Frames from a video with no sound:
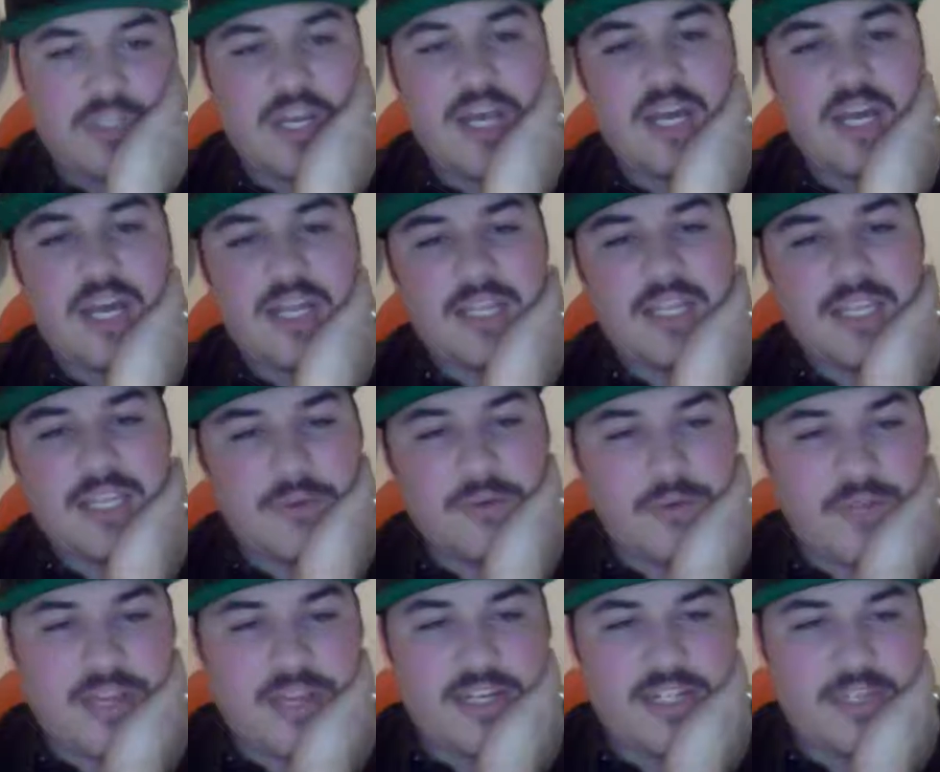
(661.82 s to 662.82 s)
I think it
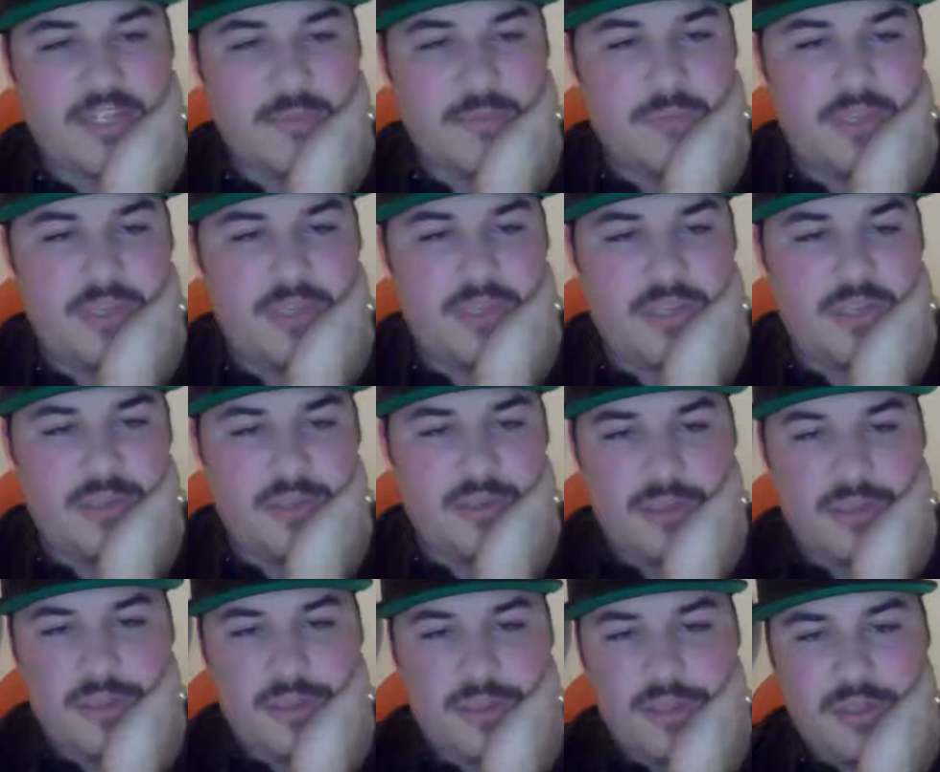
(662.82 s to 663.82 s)
would actually be
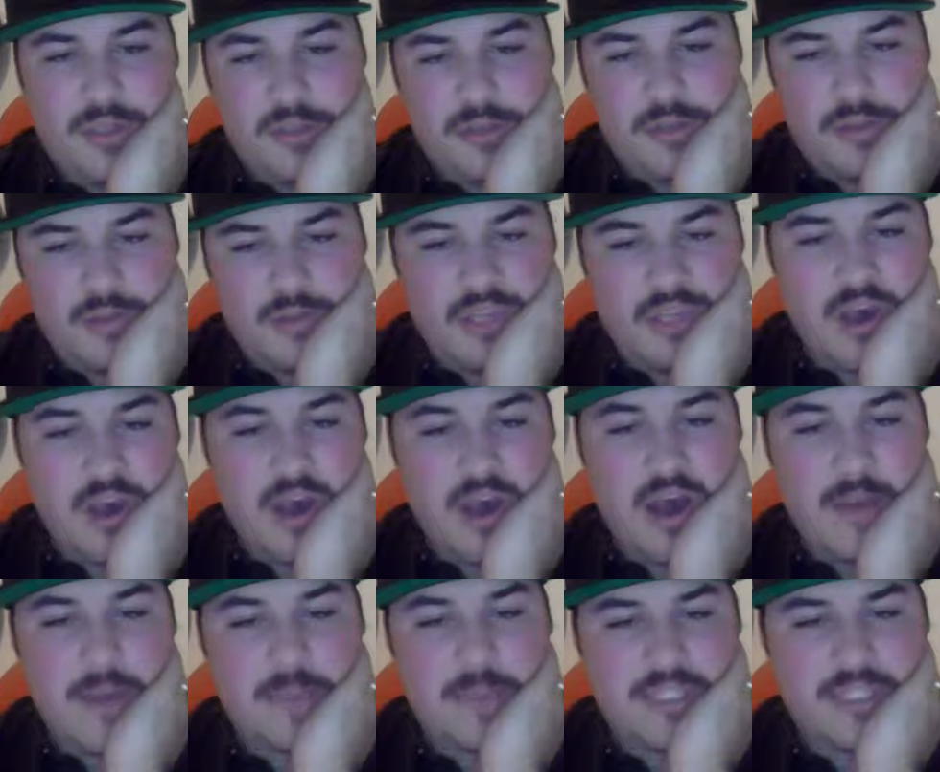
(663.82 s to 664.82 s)
the
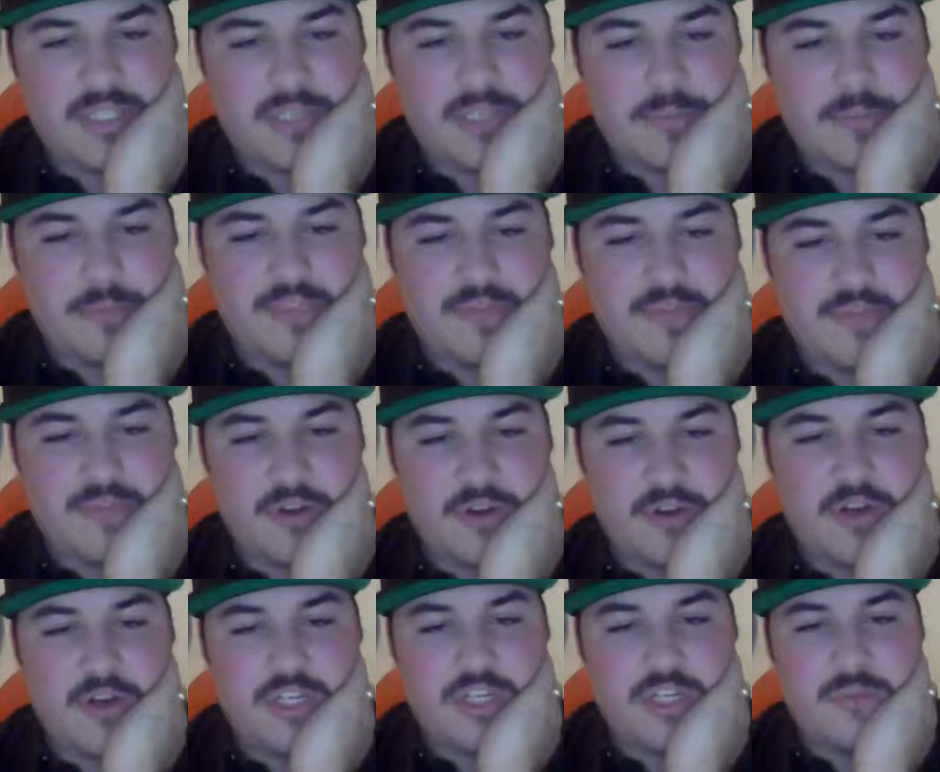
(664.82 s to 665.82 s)
opposite, because if they're
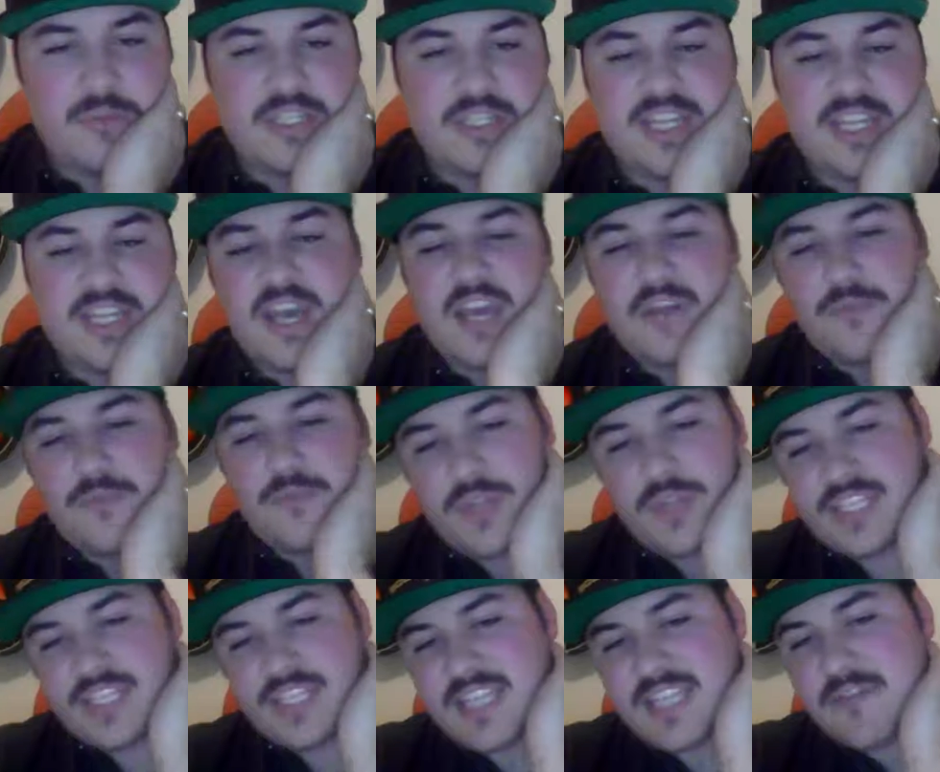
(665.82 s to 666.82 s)
encouraging them to save, when they
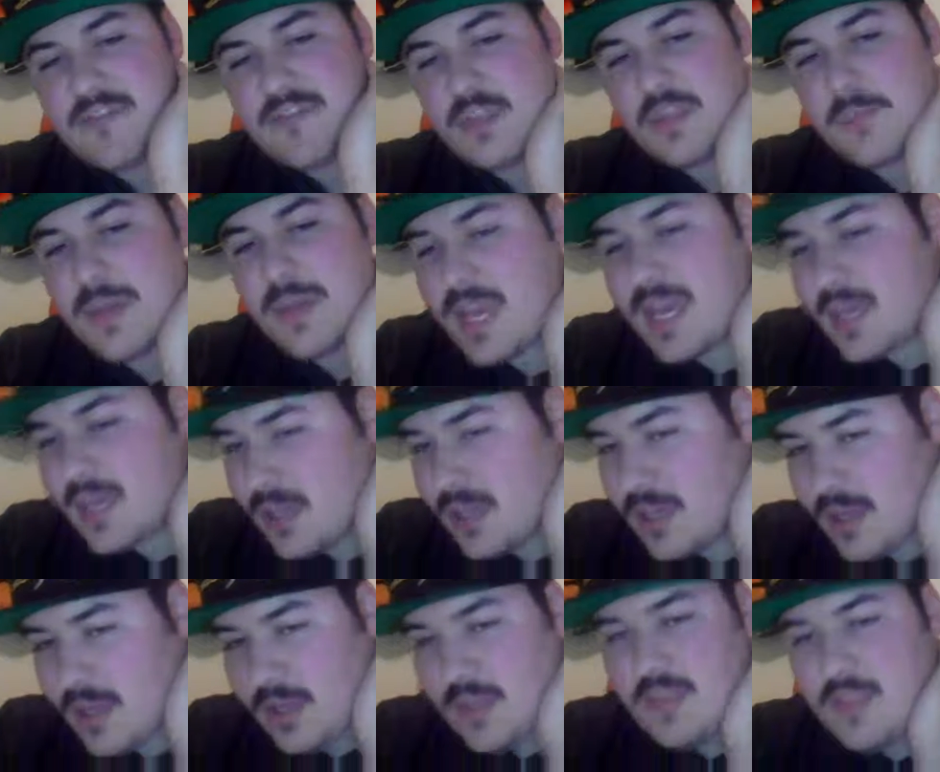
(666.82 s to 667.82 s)
save in the bank,
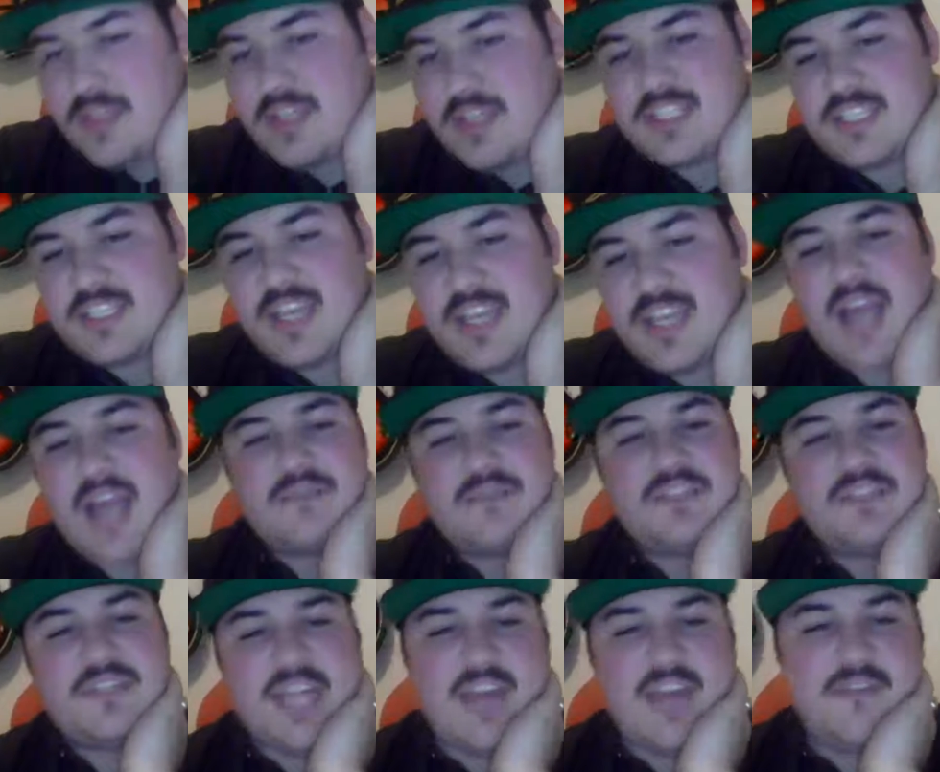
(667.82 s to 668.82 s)
just the act of
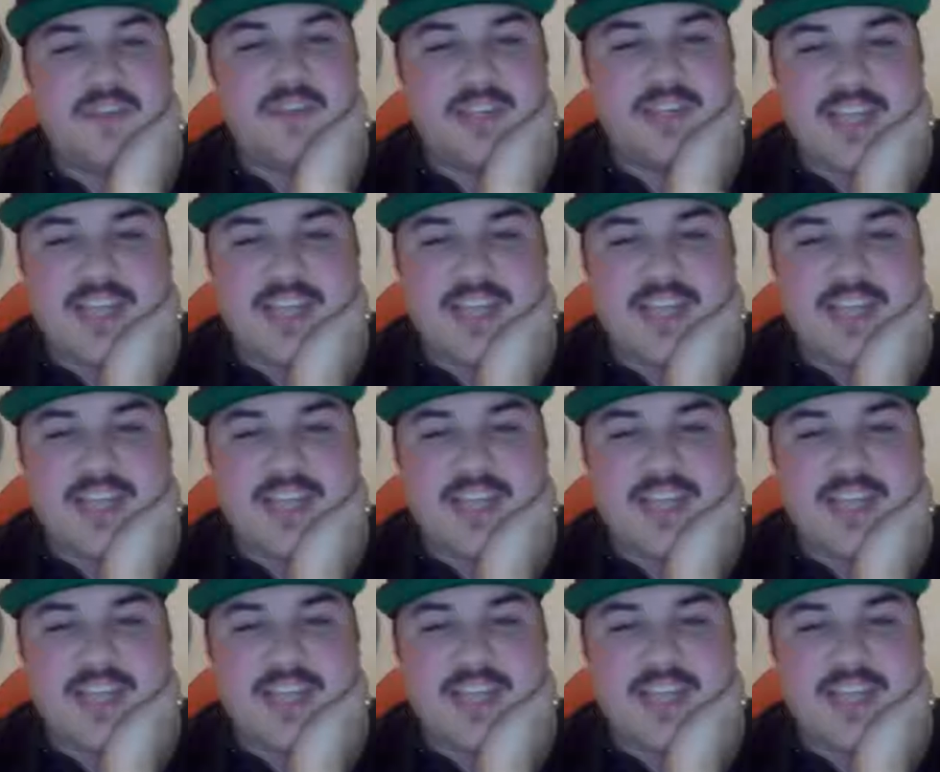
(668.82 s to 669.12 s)
saving is